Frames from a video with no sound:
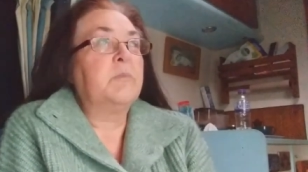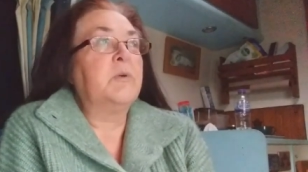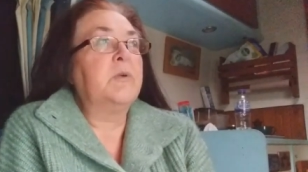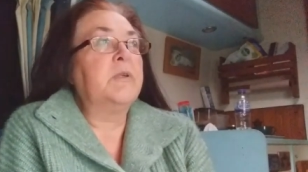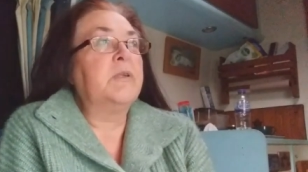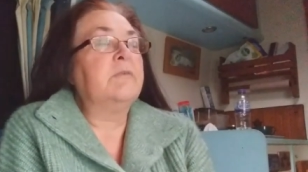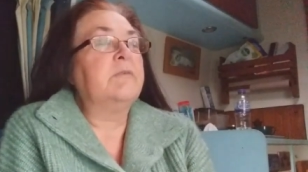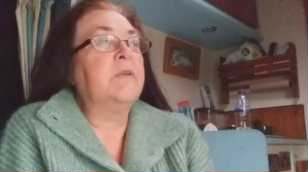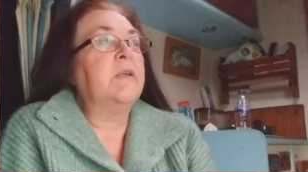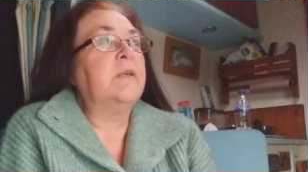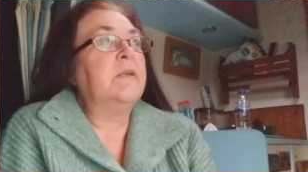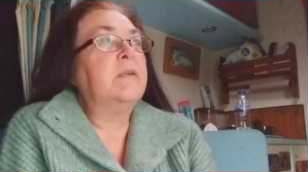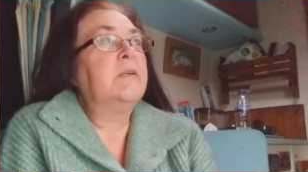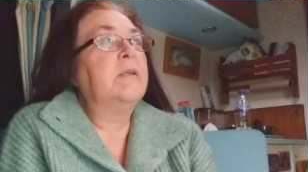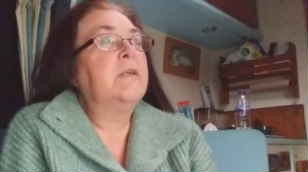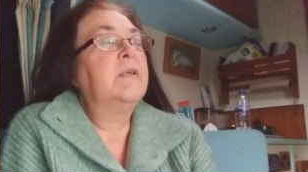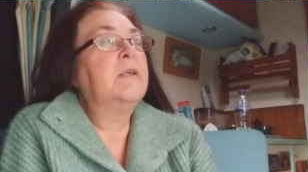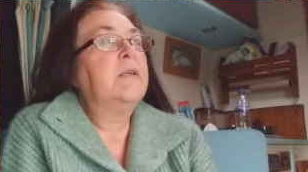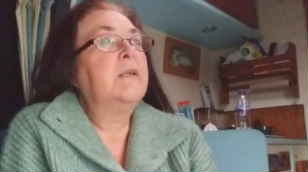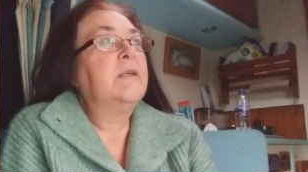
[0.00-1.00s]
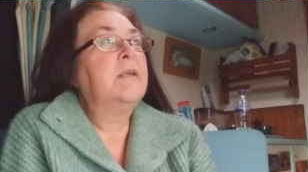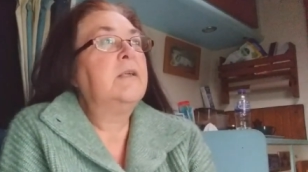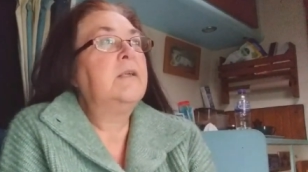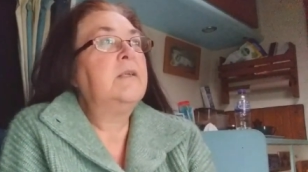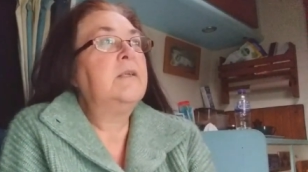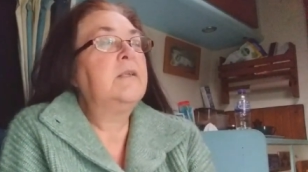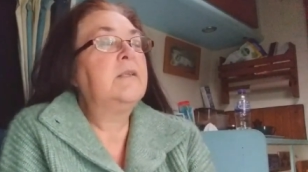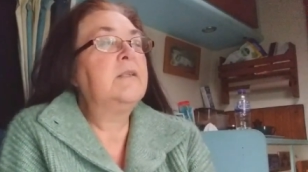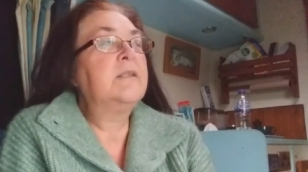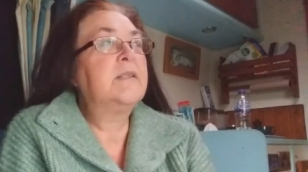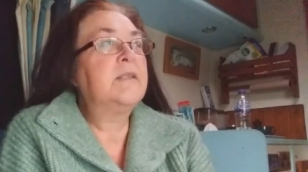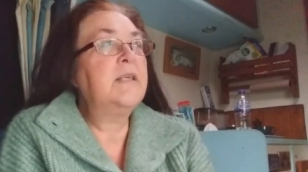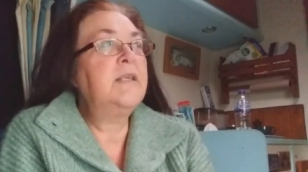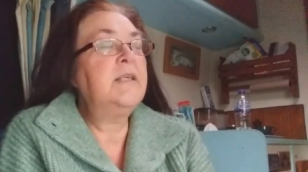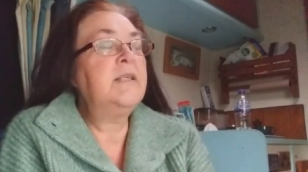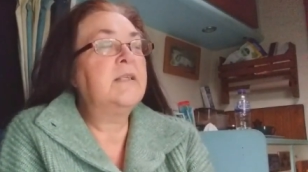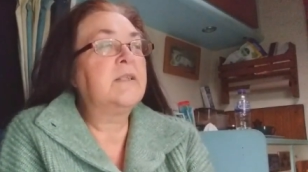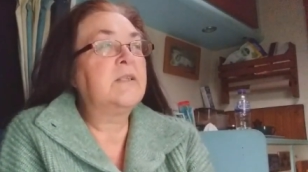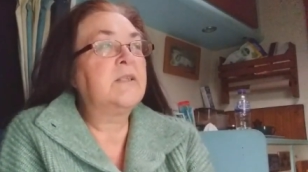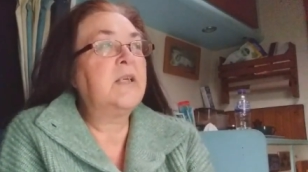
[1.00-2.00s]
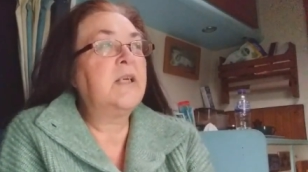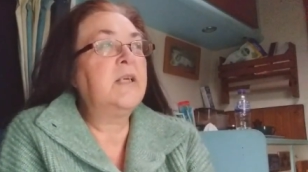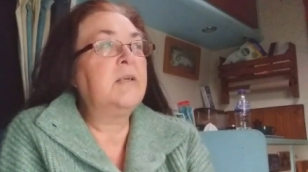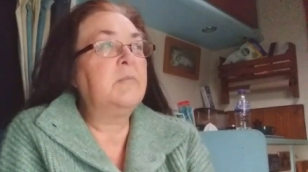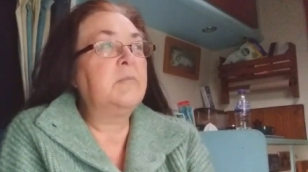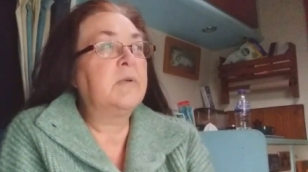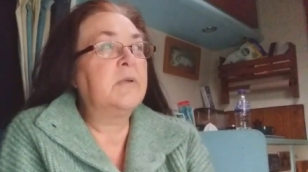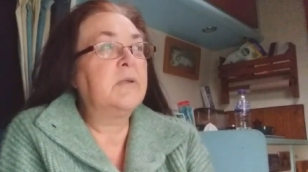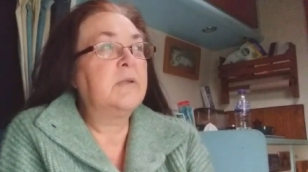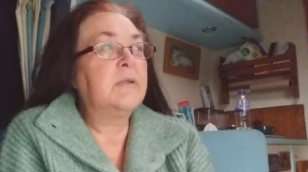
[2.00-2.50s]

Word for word: point of view, you can see the shape